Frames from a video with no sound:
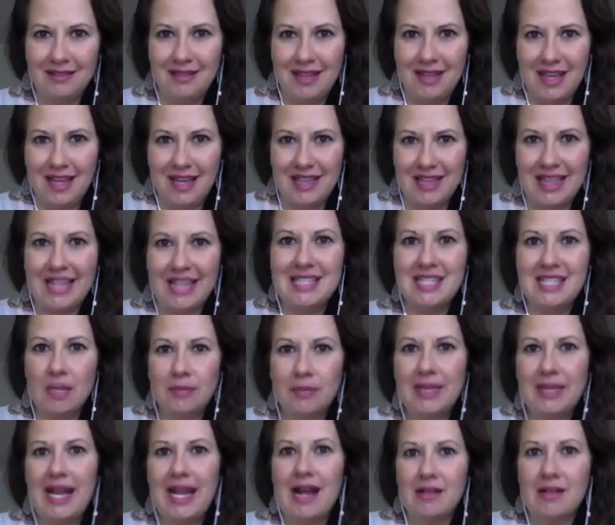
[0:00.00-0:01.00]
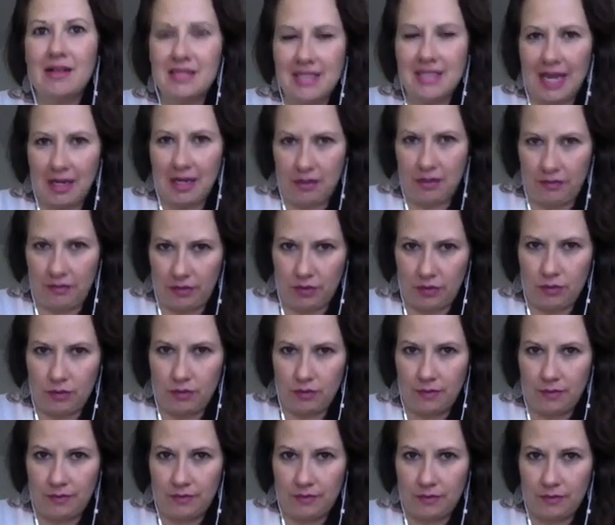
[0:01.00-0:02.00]
that something outside of you
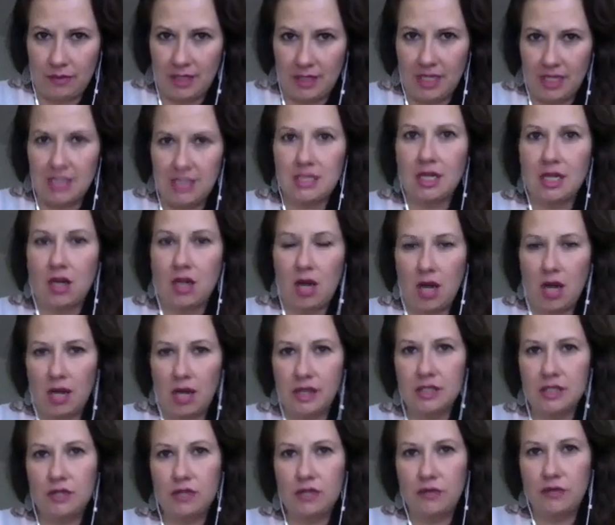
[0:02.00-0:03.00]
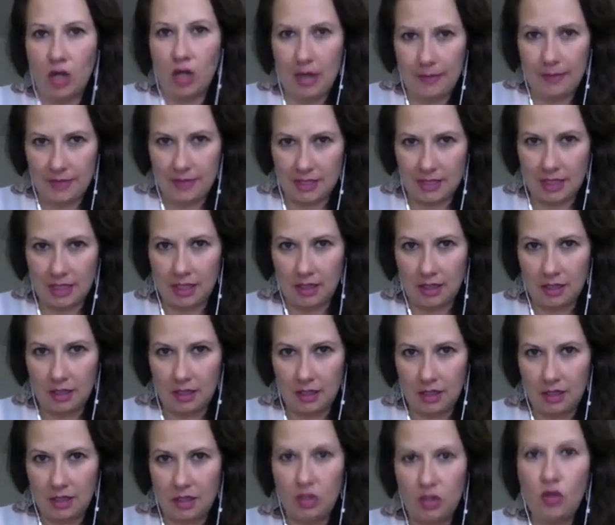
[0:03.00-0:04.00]
is the cause of your upset.
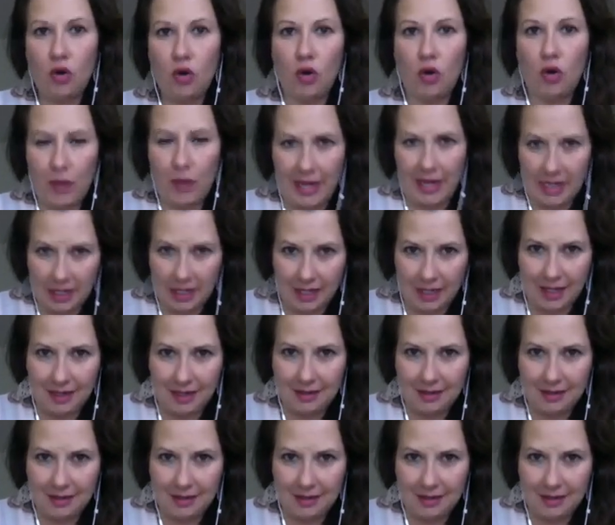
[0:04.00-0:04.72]
You are awakening.